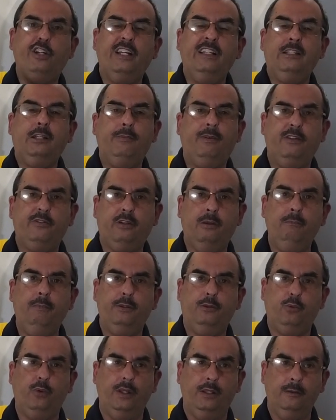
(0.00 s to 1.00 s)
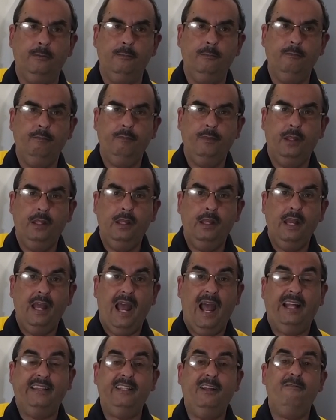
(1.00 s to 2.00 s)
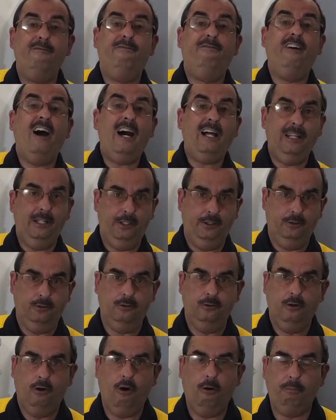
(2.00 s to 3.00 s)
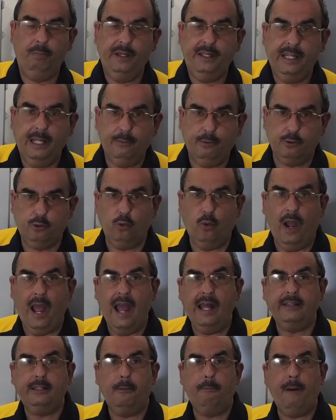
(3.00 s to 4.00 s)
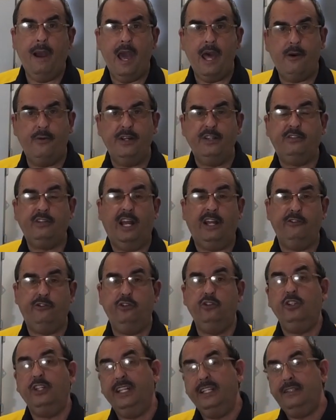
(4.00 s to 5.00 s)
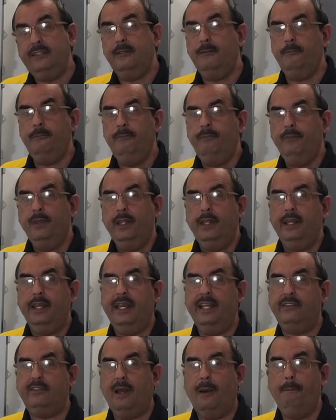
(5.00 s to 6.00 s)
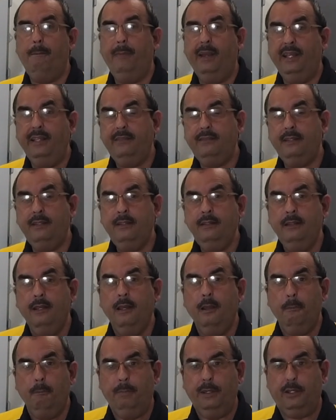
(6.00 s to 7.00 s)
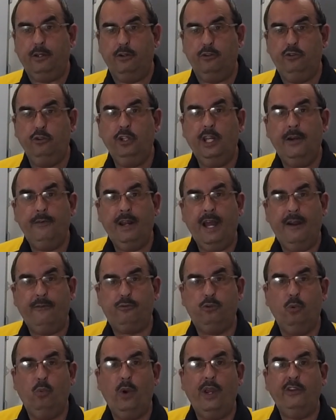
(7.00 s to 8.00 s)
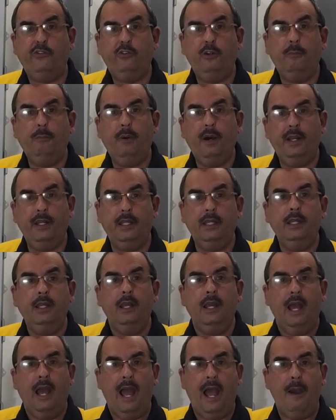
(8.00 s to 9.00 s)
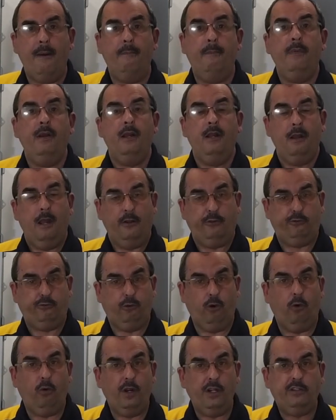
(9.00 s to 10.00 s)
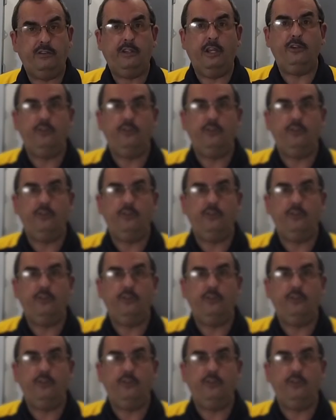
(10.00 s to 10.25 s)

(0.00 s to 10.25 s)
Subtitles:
intervals in between. And the value of being able to add the batteries as you need them is amazing, because you never have to waste your money on storage that